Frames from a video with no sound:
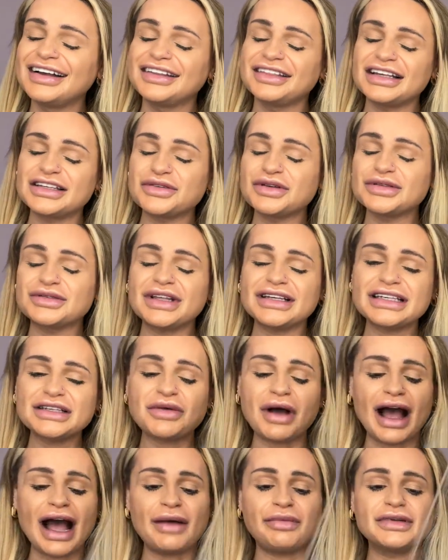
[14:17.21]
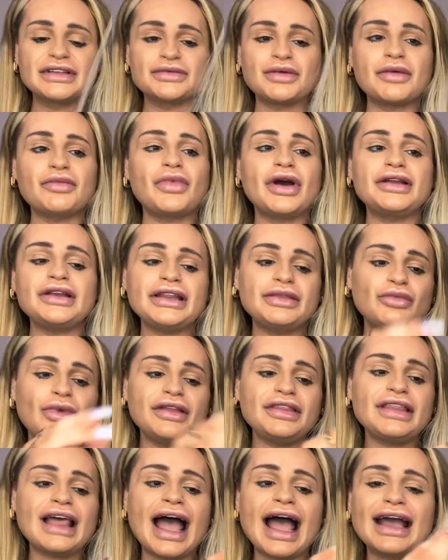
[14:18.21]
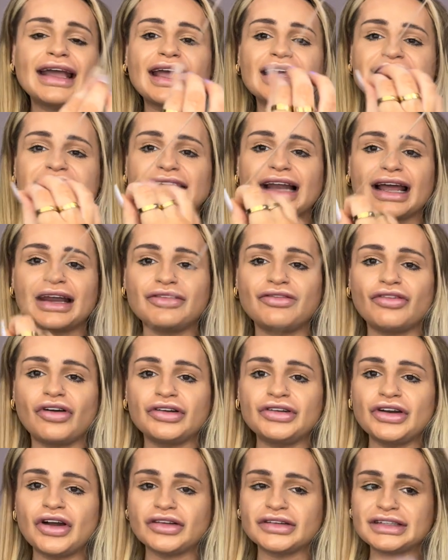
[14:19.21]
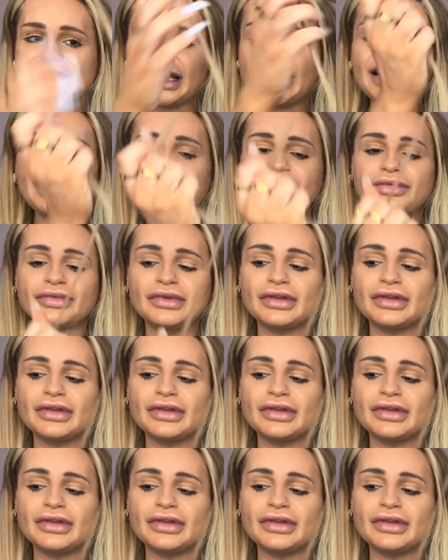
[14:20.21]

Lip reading: This is what happens when hair gets like knotty,